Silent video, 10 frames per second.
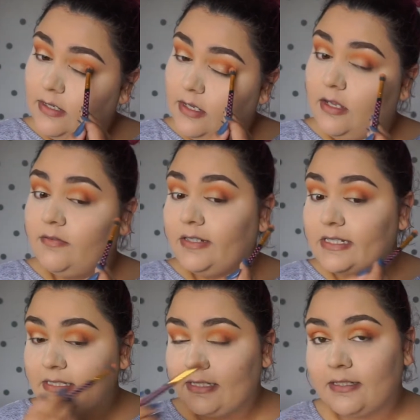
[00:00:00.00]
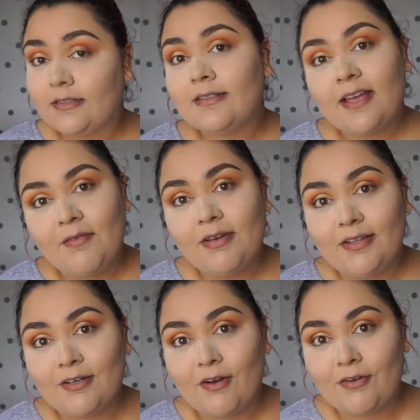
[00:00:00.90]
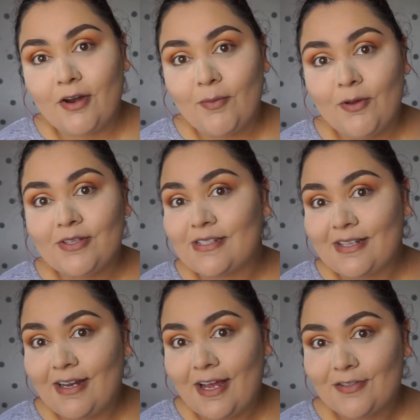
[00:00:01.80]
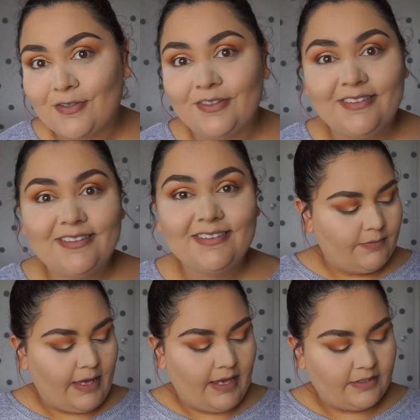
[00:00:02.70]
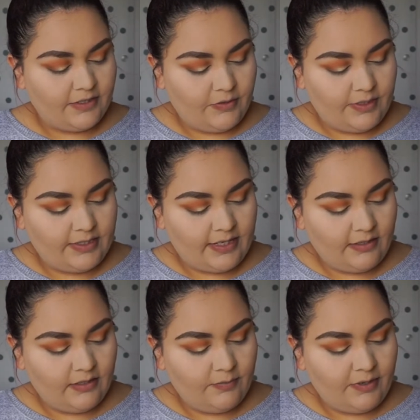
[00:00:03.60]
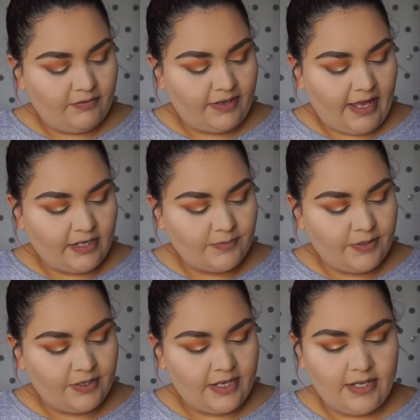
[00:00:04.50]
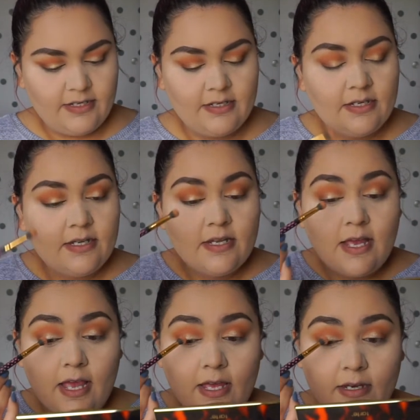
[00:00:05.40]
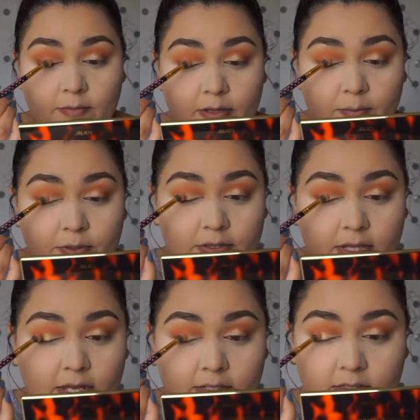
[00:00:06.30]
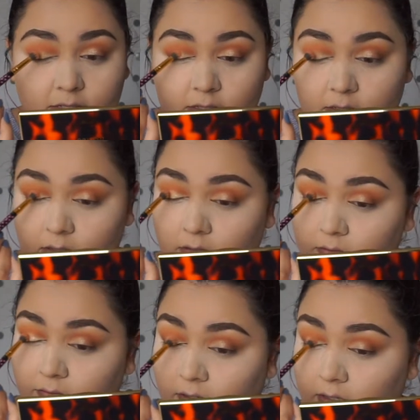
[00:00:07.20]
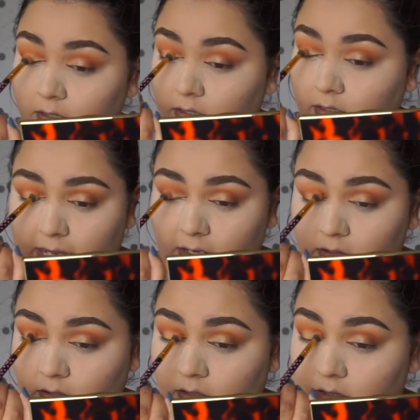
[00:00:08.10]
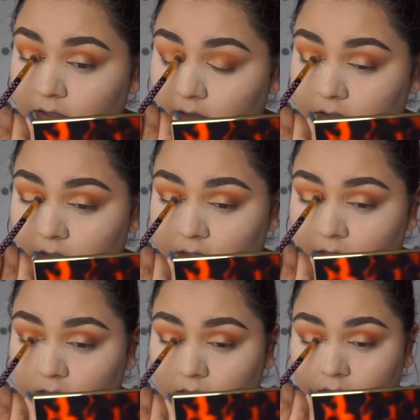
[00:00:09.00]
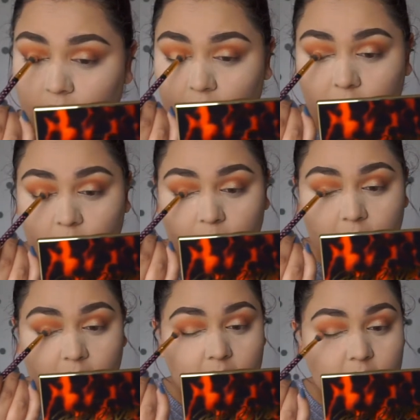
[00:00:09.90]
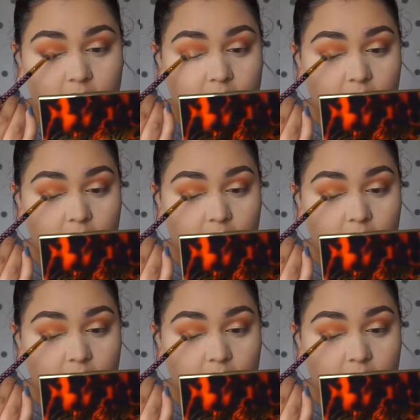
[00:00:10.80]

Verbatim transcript: Obviously, having glitter on your eyeballs is not natural. I'm actually going to take a little bit of cashmere again, and I'm gonna put that over candle because